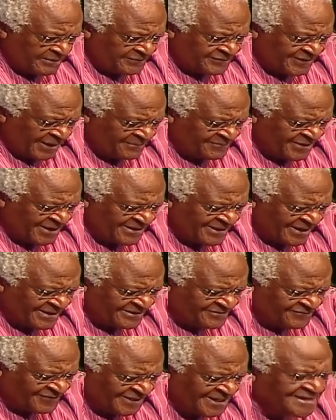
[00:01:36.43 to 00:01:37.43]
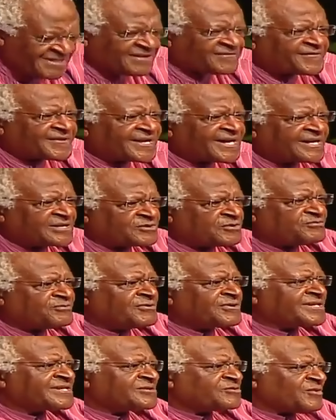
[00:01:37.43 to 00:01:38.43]
something that is very difficult to
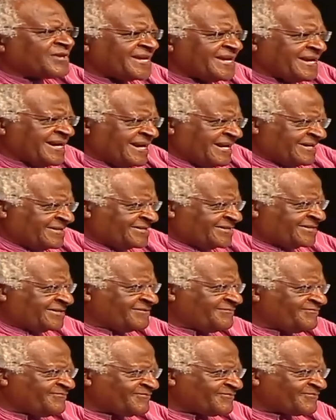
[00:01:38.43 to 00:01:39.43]
put into English.